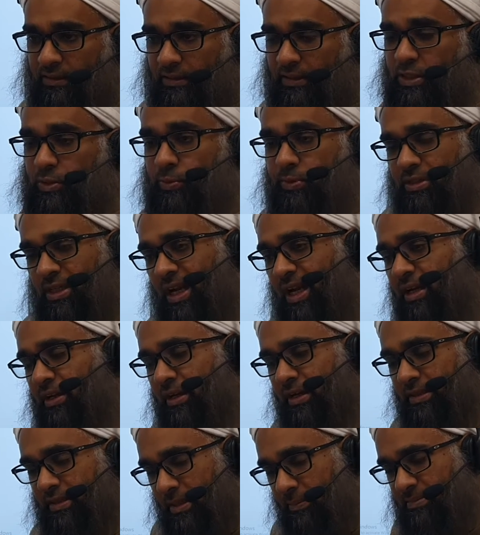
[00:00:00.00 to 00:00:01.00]
These words are
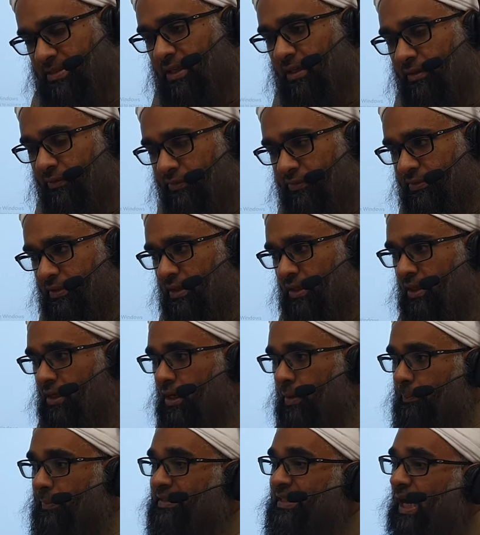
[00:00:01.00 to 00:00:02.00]
clear in themselves,
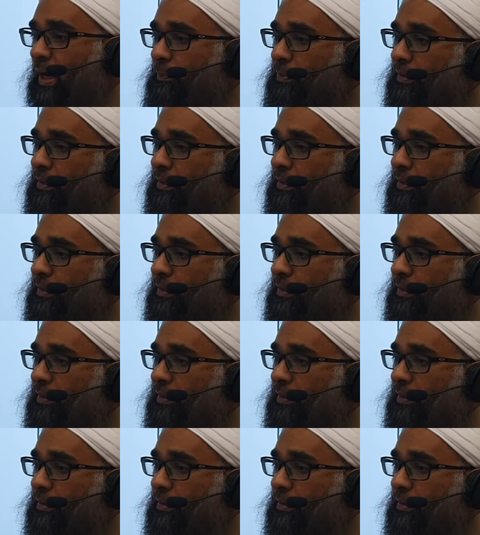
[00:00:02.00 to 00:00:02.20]
but the